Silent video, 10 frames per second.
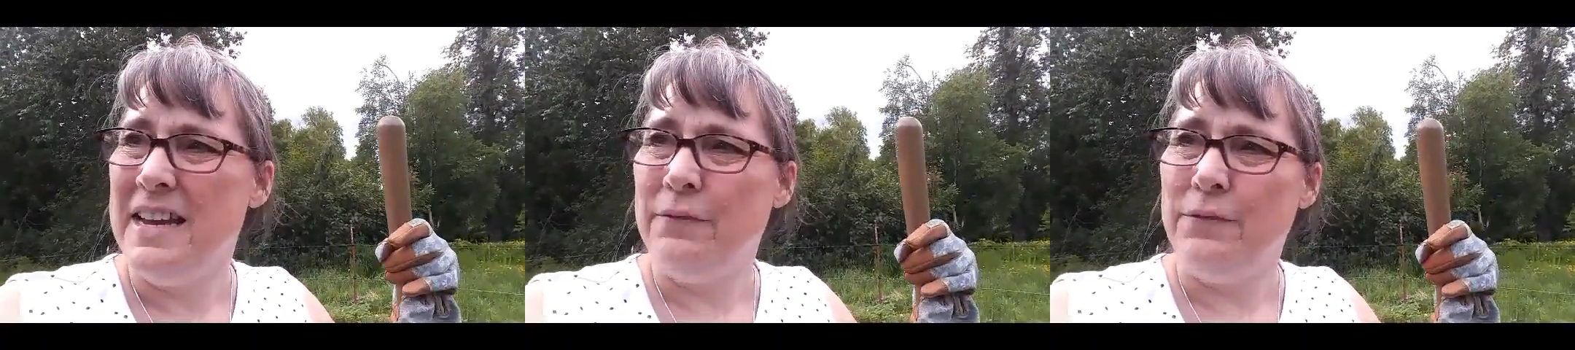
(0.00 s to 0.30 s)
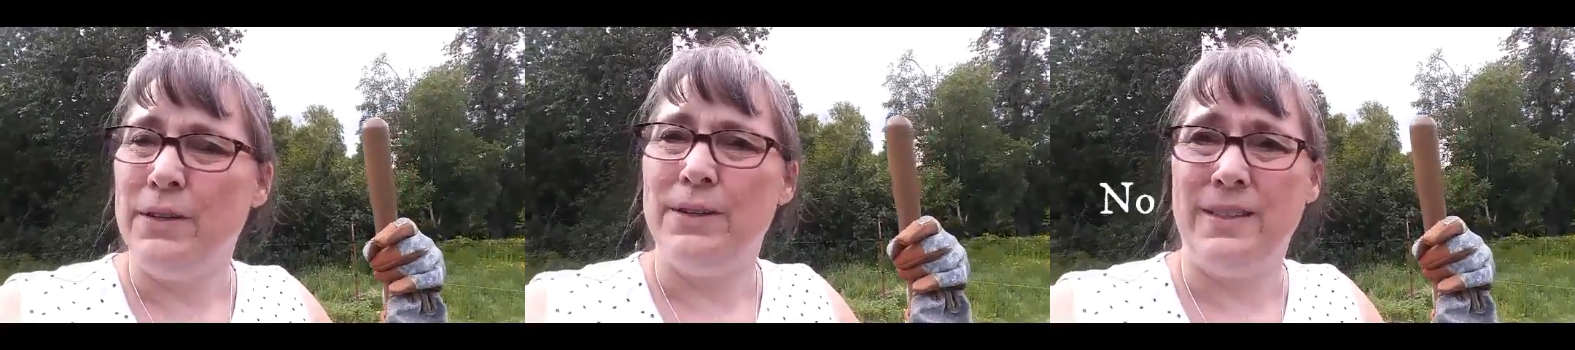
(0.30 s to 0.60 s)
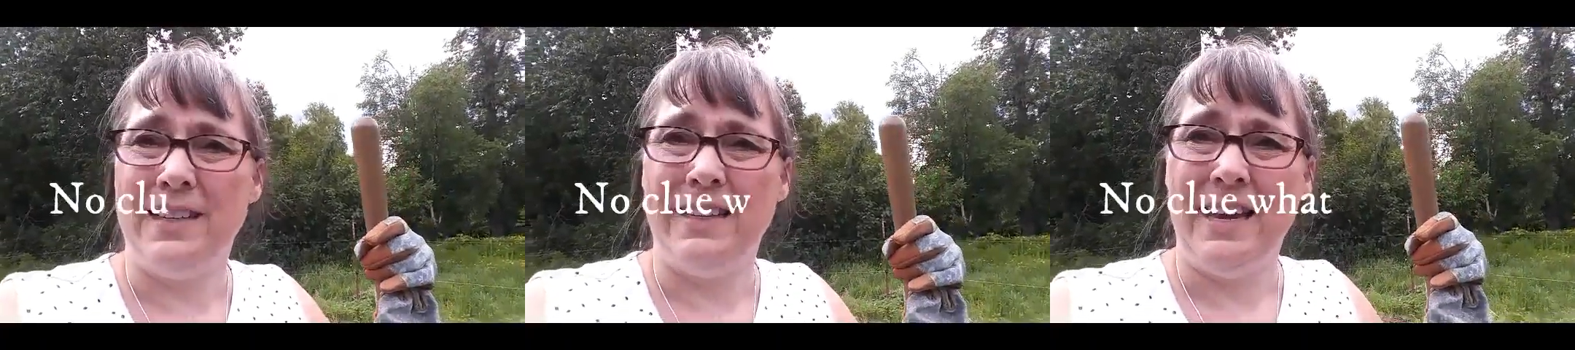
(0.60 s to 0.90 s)
if
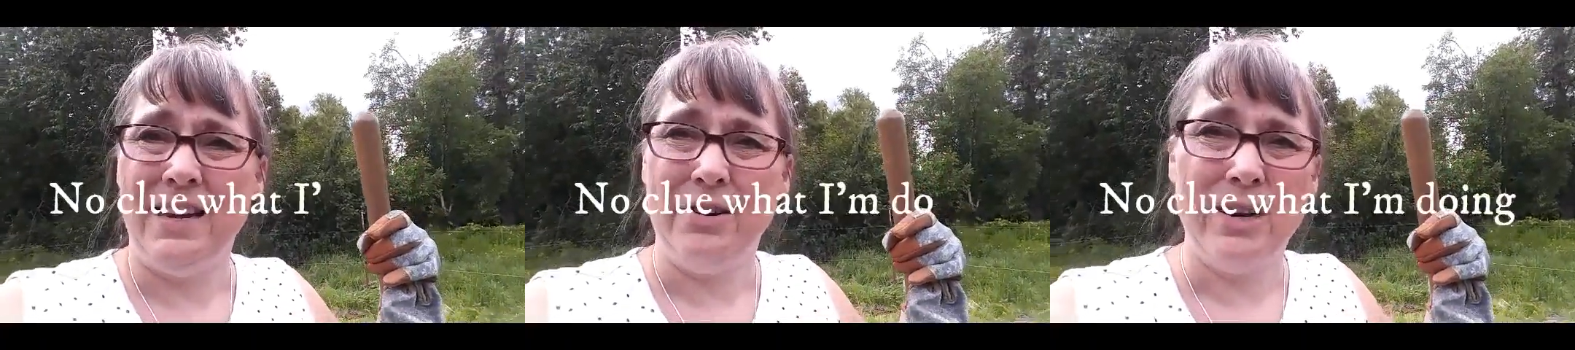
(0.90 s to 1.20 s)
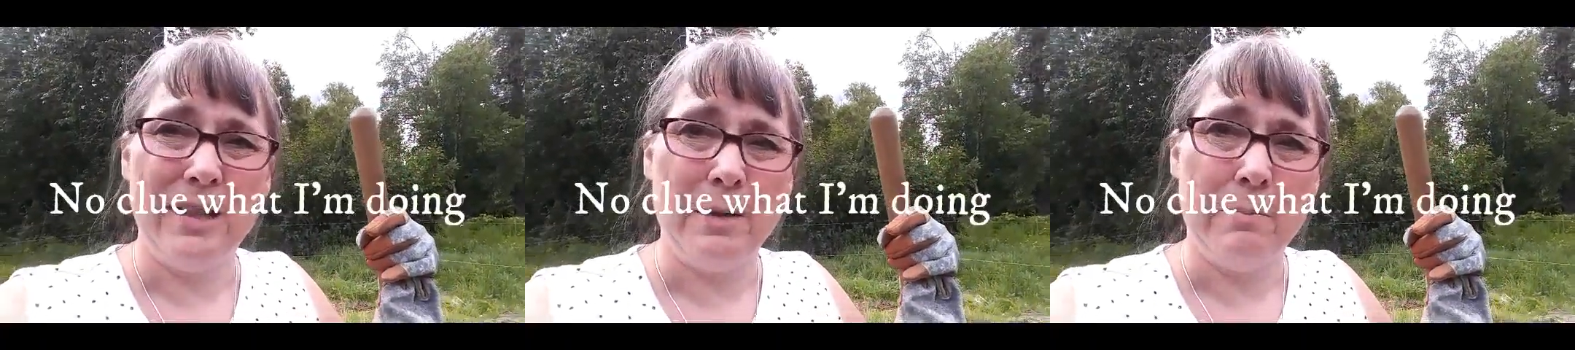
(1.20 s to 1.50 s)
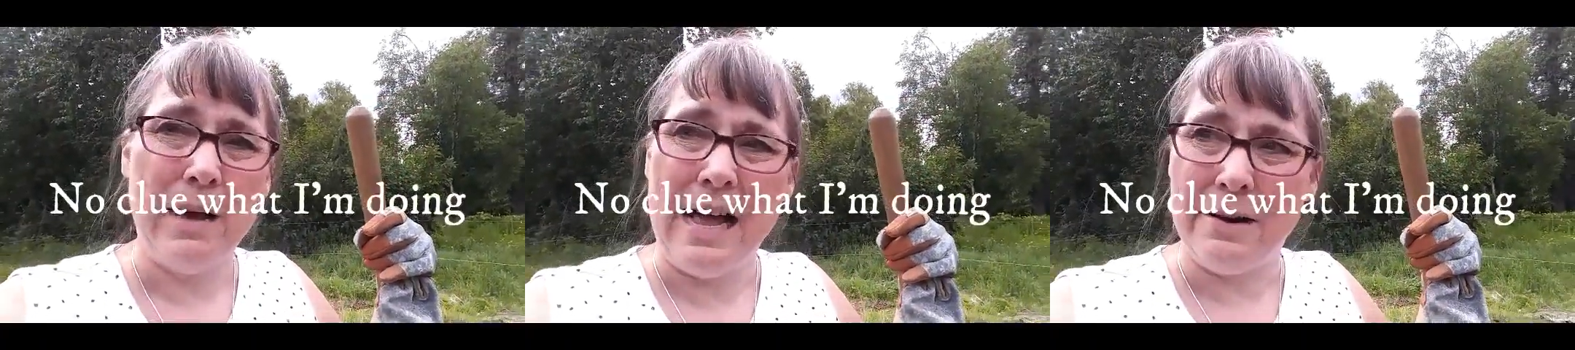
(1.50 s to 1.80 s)
there's a layer at the
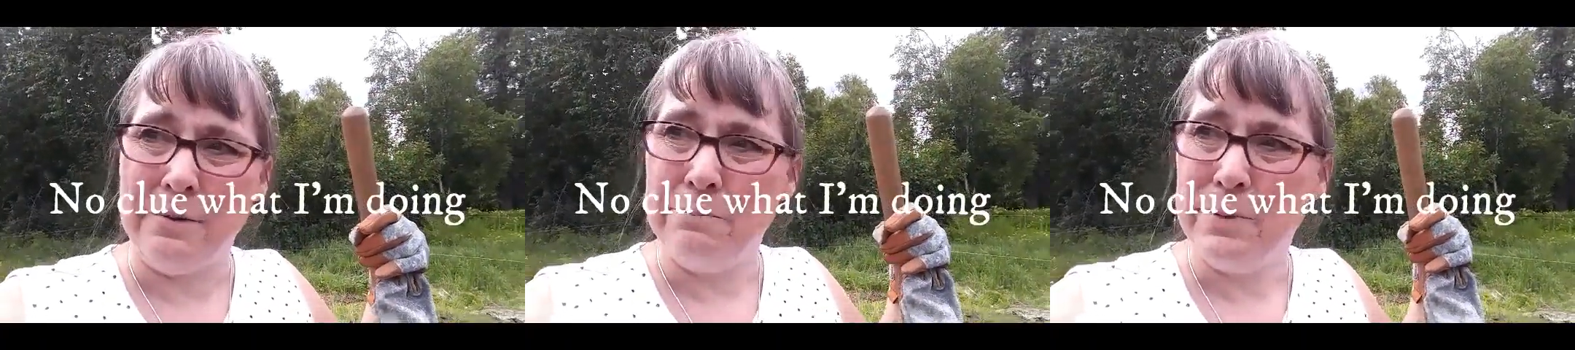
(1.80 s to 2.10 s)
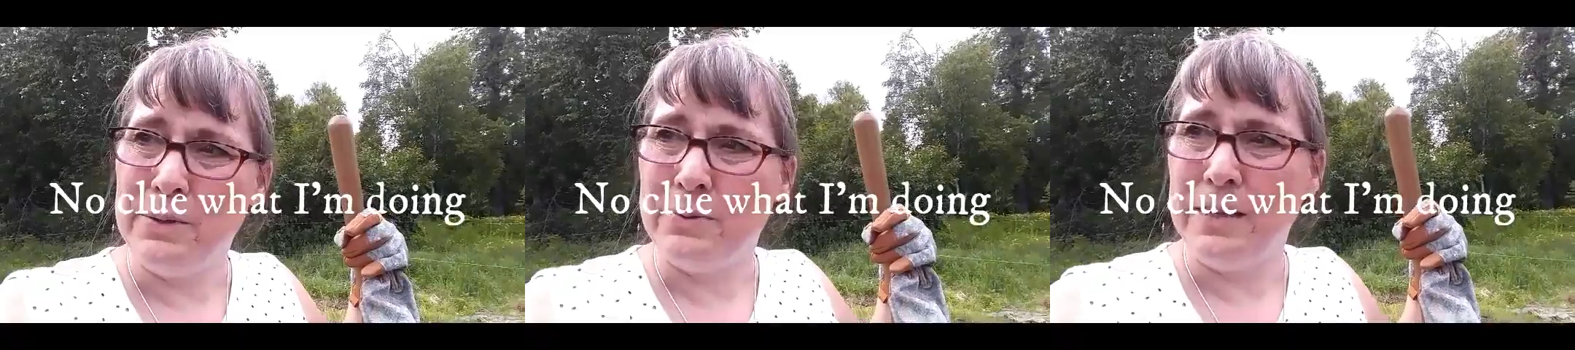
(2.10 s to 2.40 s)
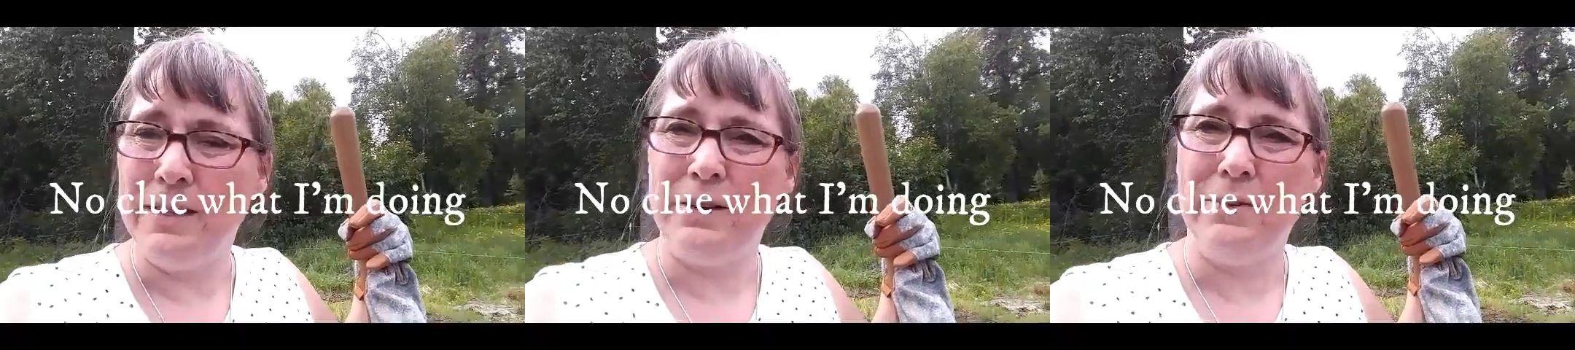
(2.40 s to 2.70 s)
bottom
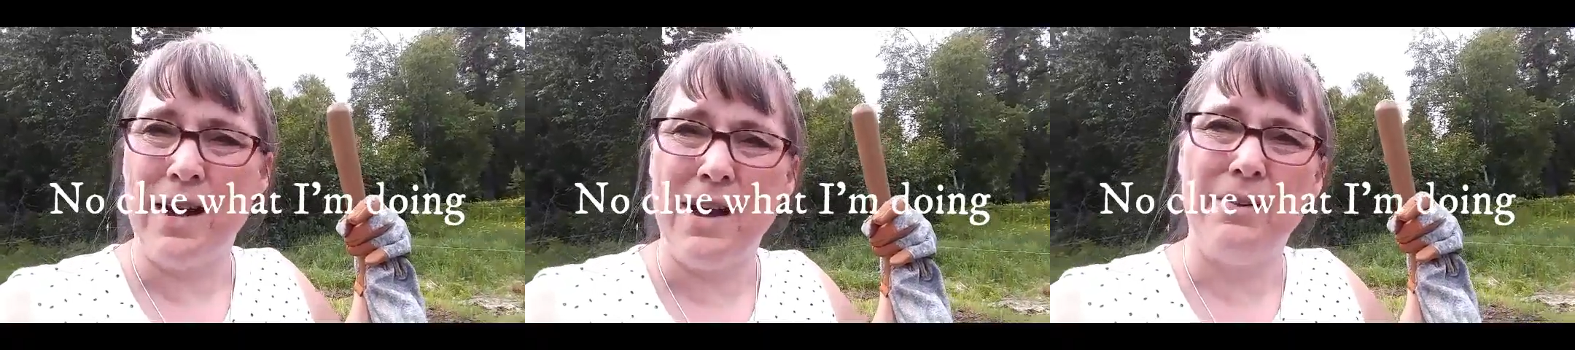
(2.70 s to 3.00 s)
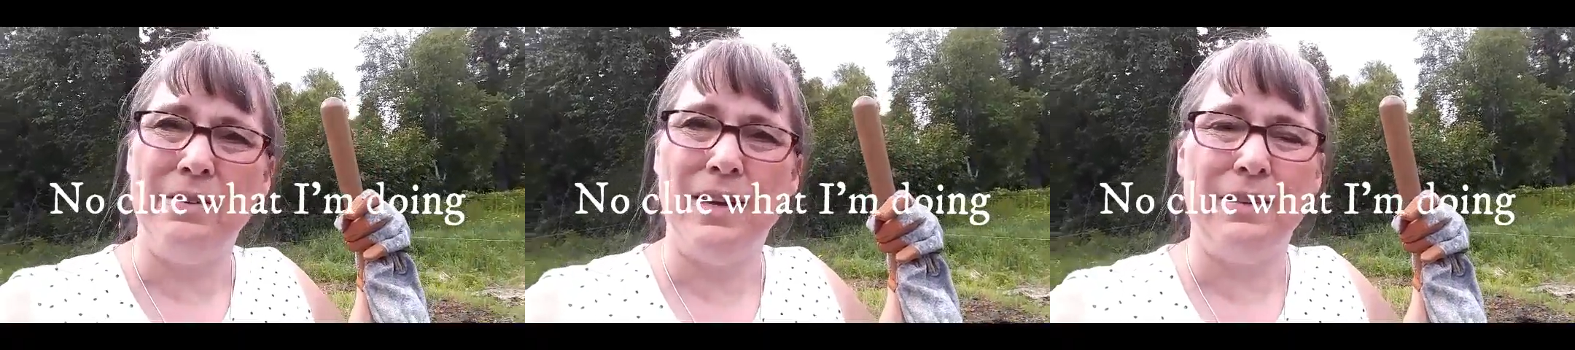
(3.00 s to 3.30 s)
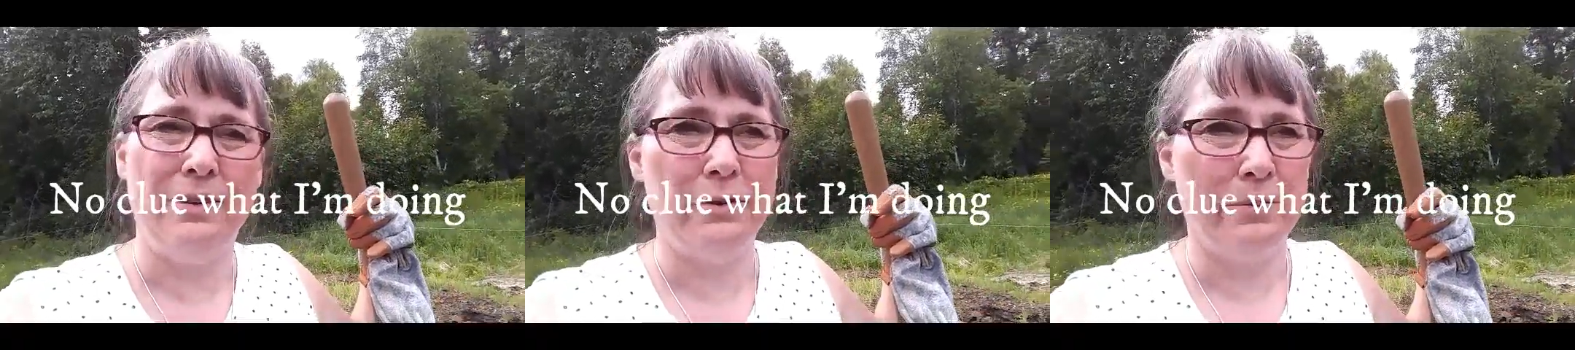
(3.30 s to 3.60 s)
between the ground and
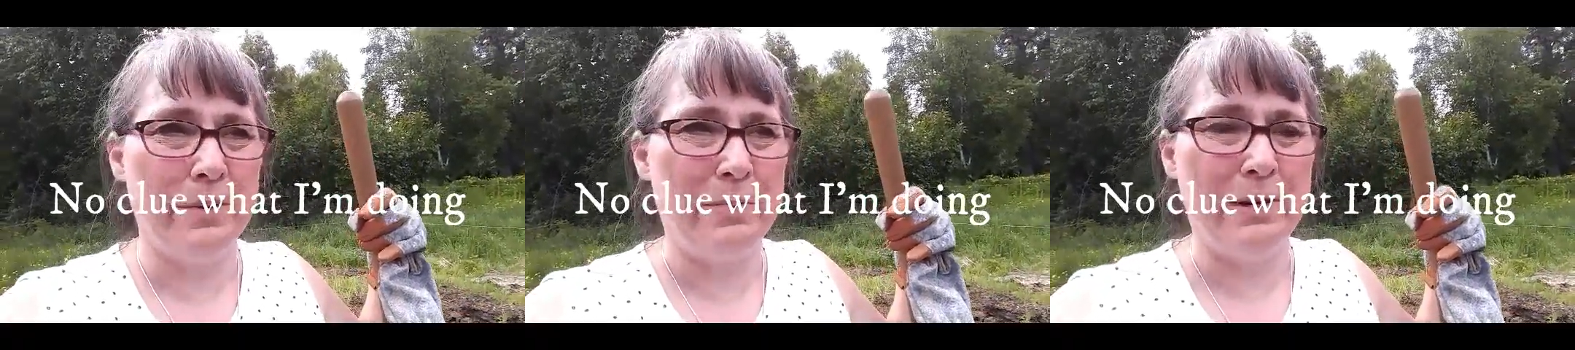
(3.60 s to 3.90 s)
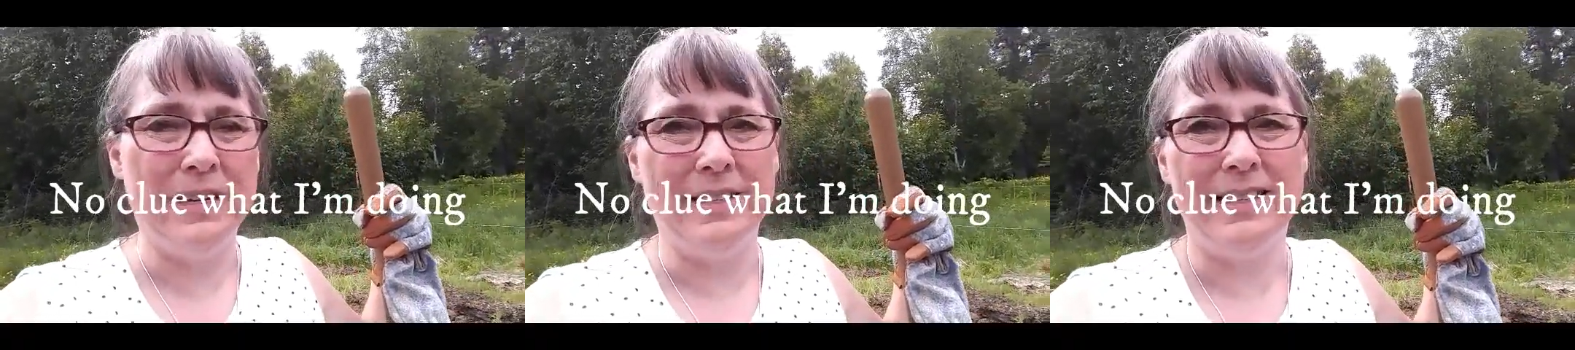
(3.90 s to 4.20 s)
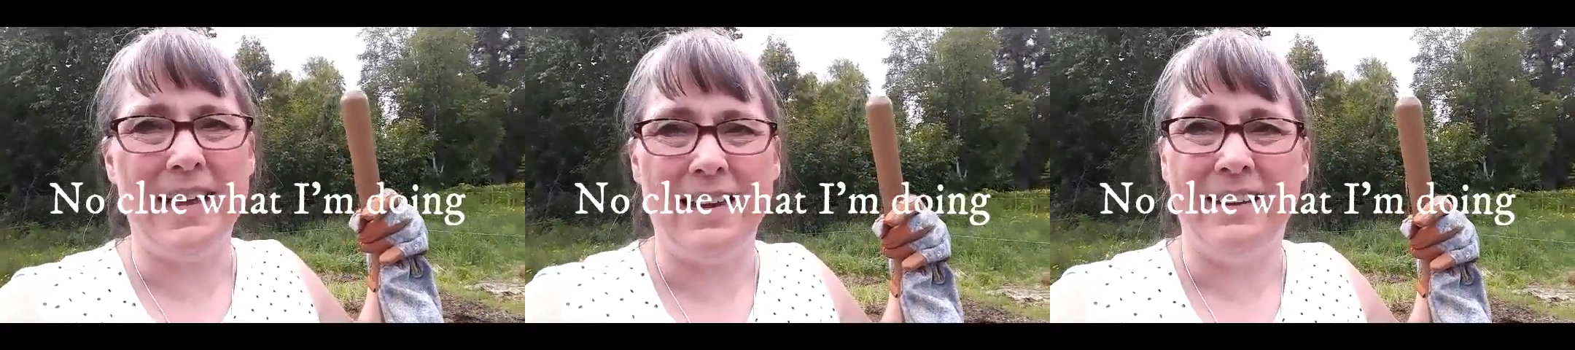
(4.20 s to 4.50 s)
the dirt we put
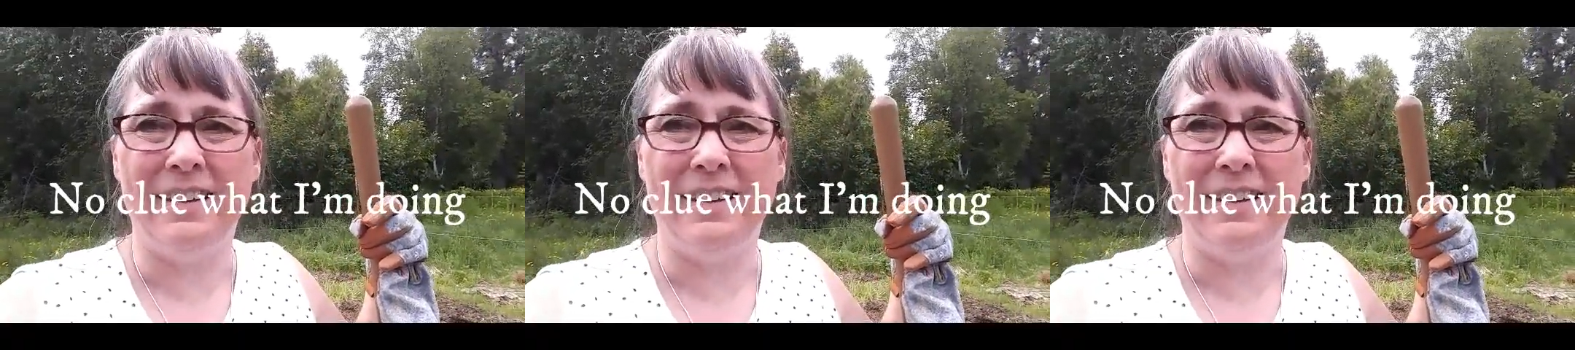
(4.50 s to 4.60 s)
inside.